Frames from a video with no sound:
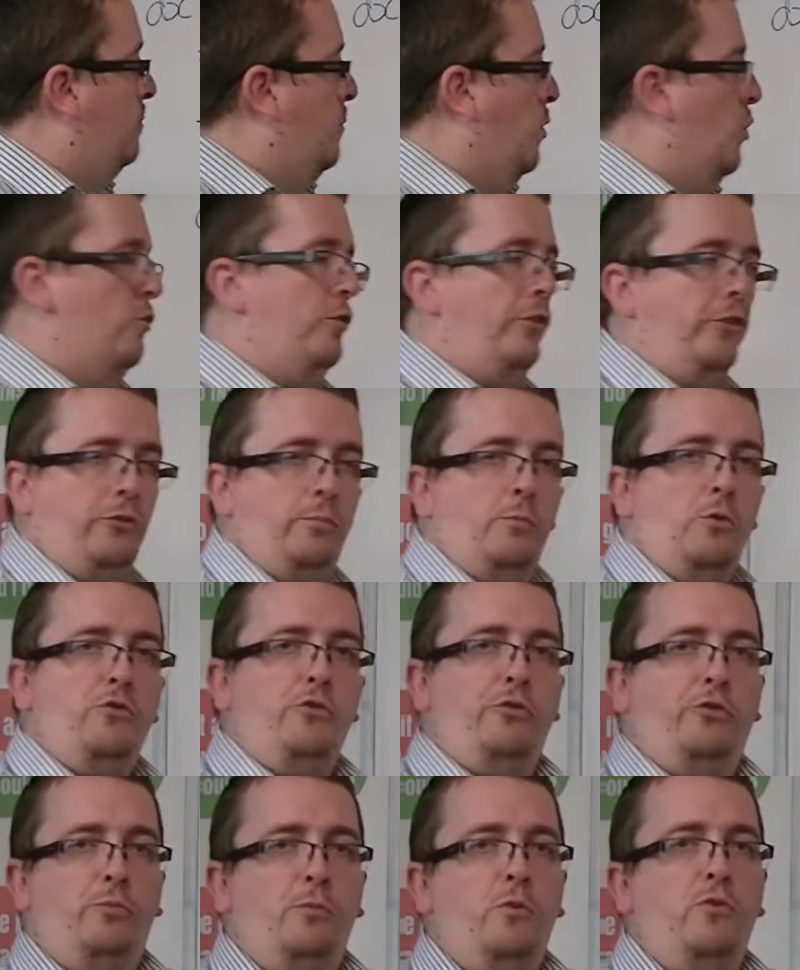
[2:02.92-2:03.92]
smaller and
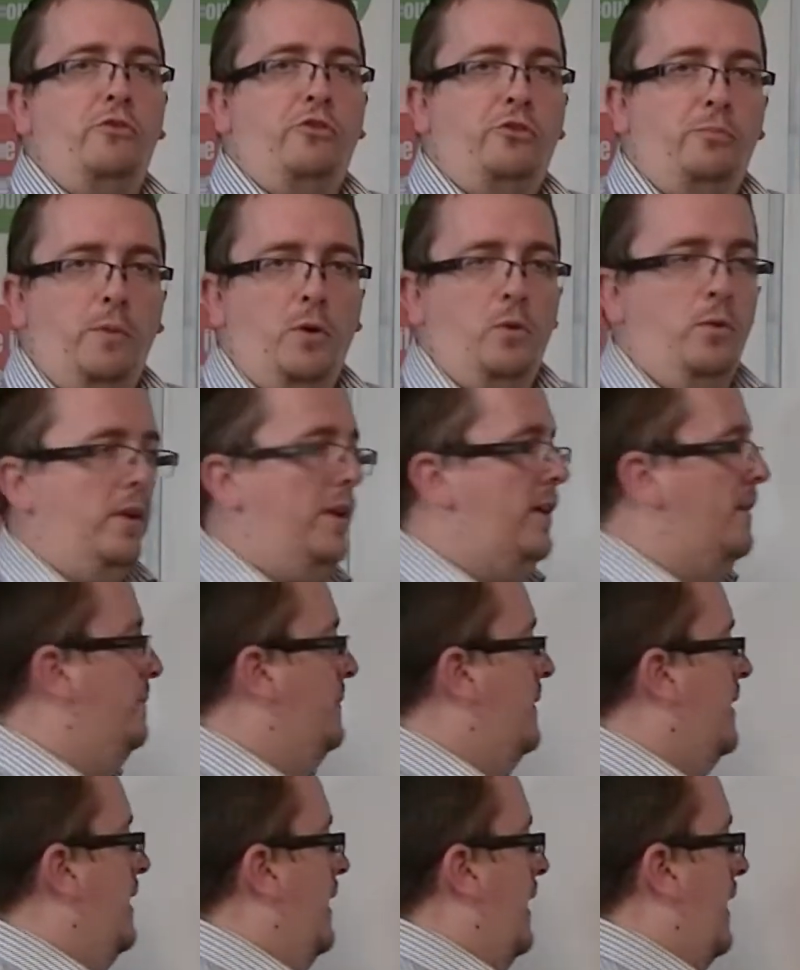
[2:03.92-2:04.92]
smaller and smaller and smaller,
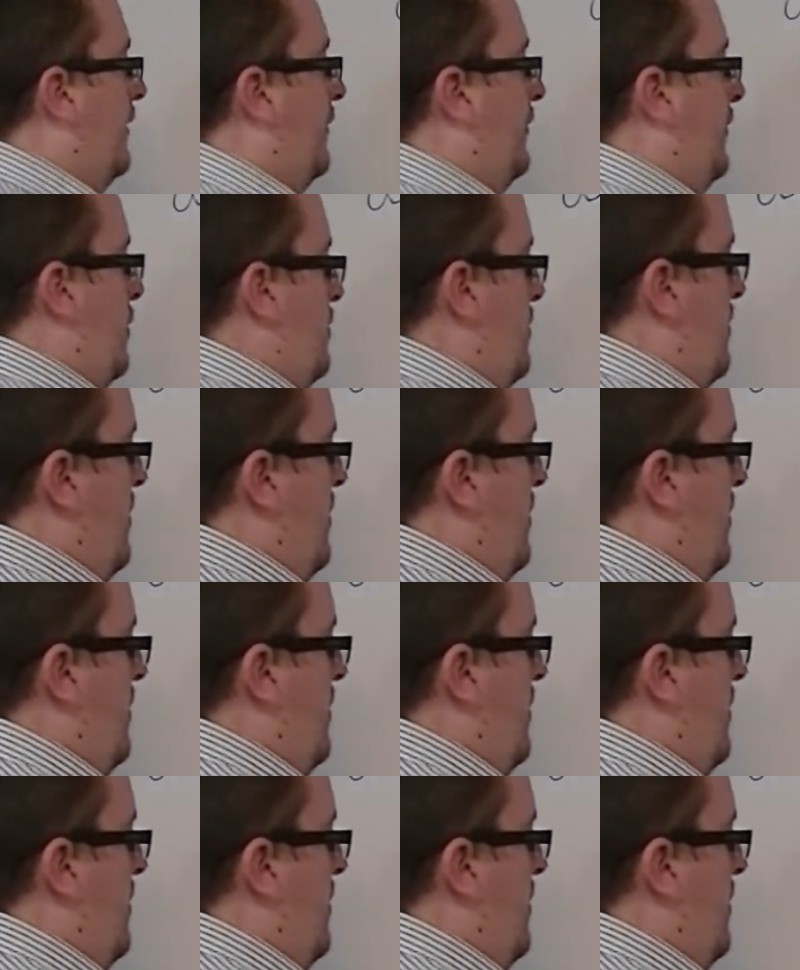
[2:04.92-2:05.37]
and so